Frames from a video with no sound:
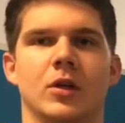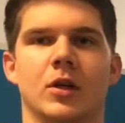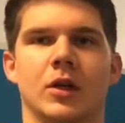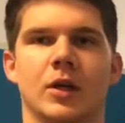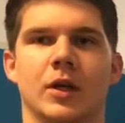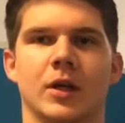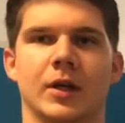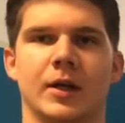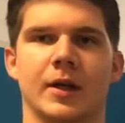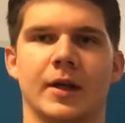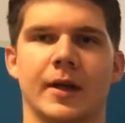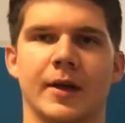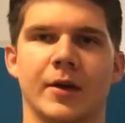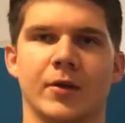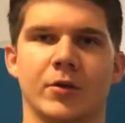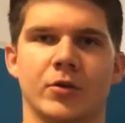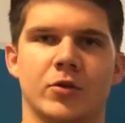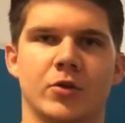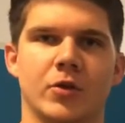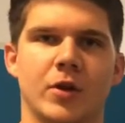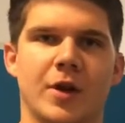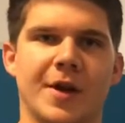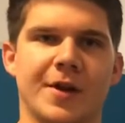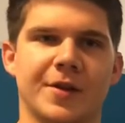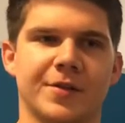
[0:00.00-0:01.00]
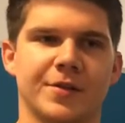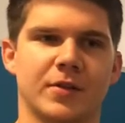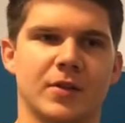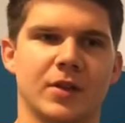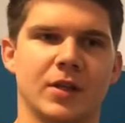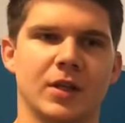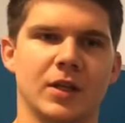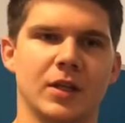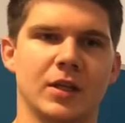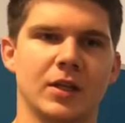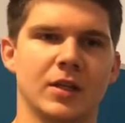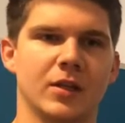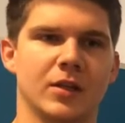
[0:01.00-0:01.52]
Kyle Trask,
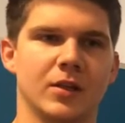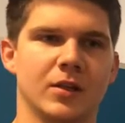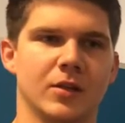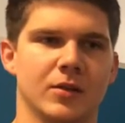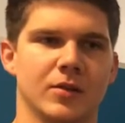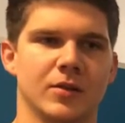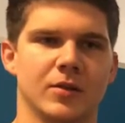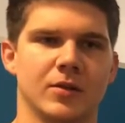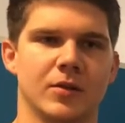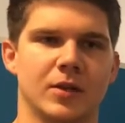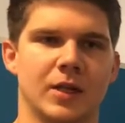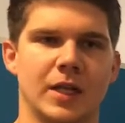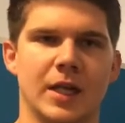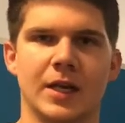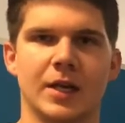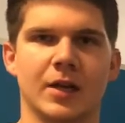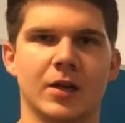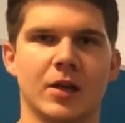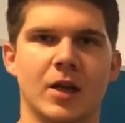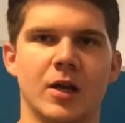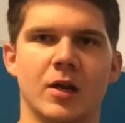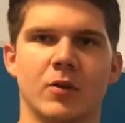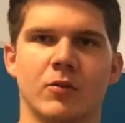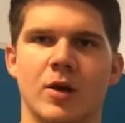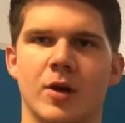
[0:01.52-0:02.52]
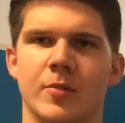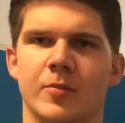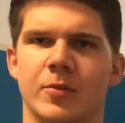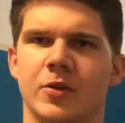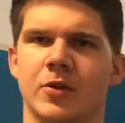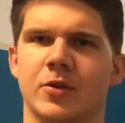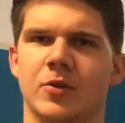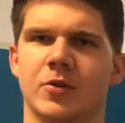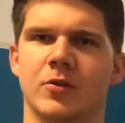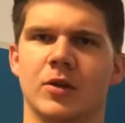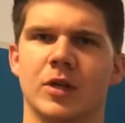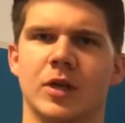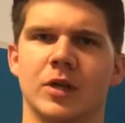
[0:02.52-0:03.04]
he had a lot of weapons
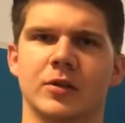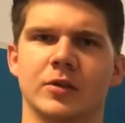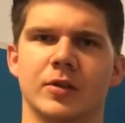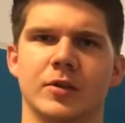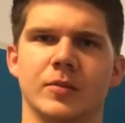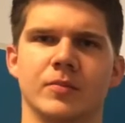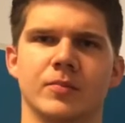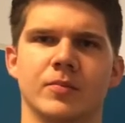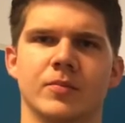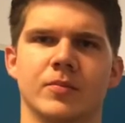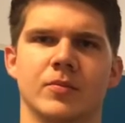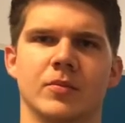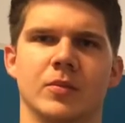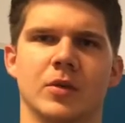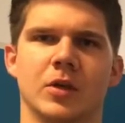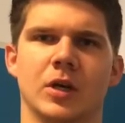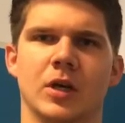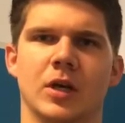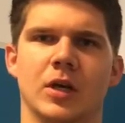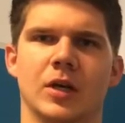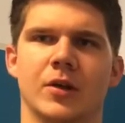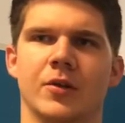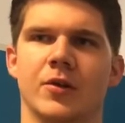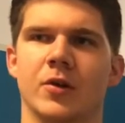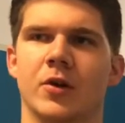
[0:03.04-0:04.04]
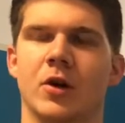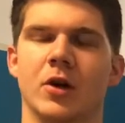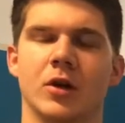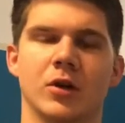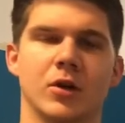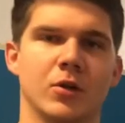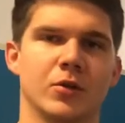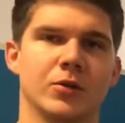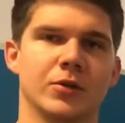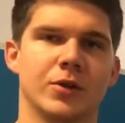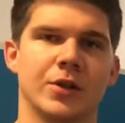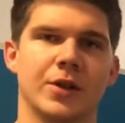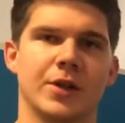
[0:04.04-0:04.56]
around him. They're all
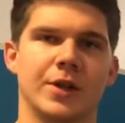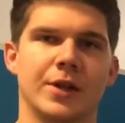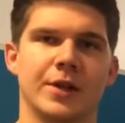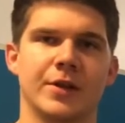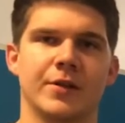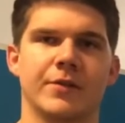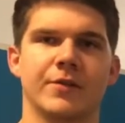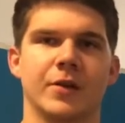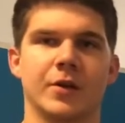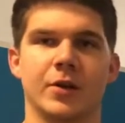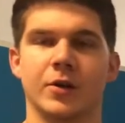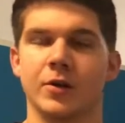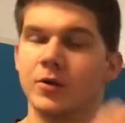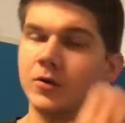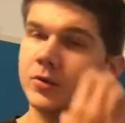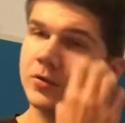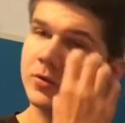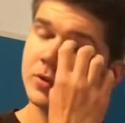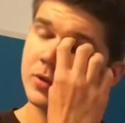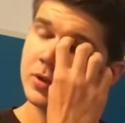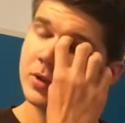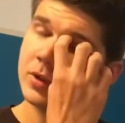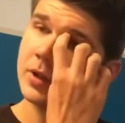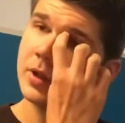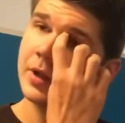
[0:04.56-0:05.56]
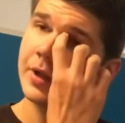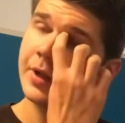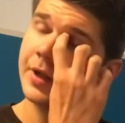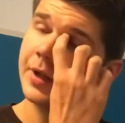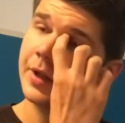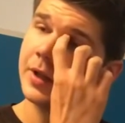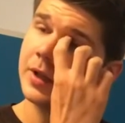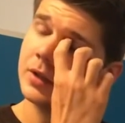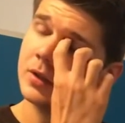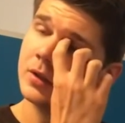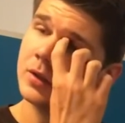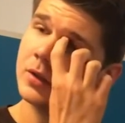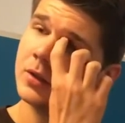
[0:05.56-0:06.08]
going to the NFL,
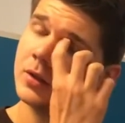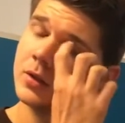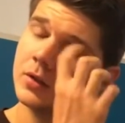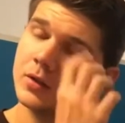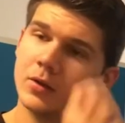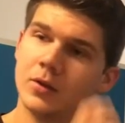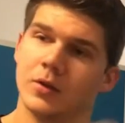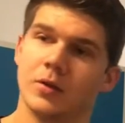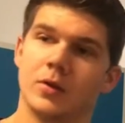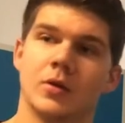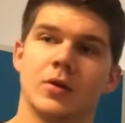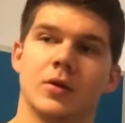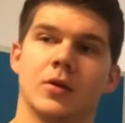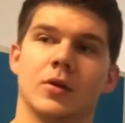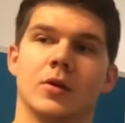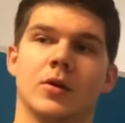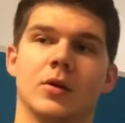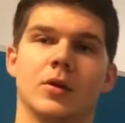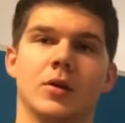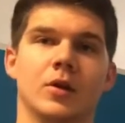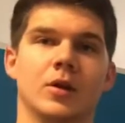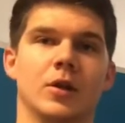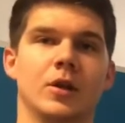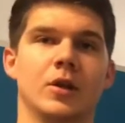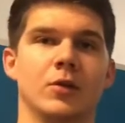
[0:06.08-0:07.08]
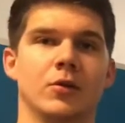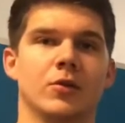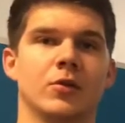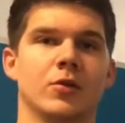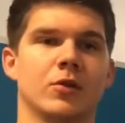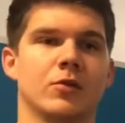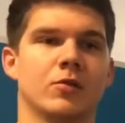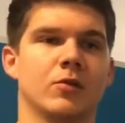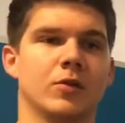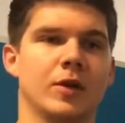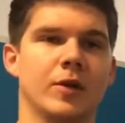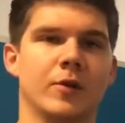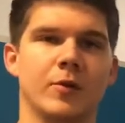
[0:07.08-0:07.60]
and he
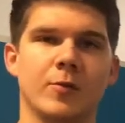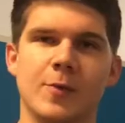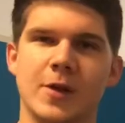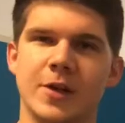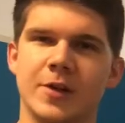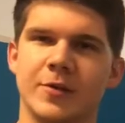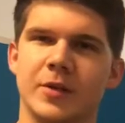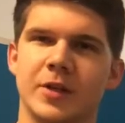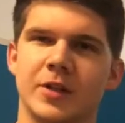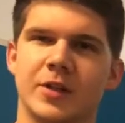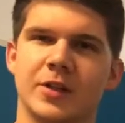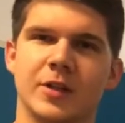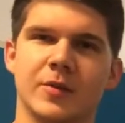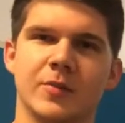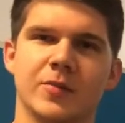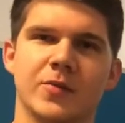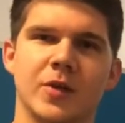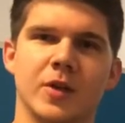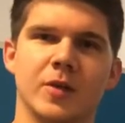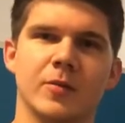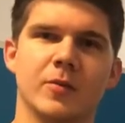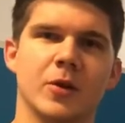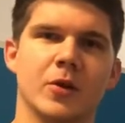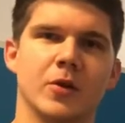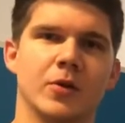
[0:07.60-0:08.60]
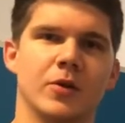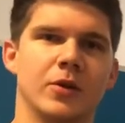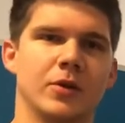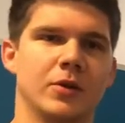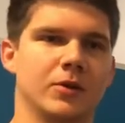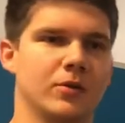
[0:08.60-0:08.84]
reminds me of Tim Tebow. He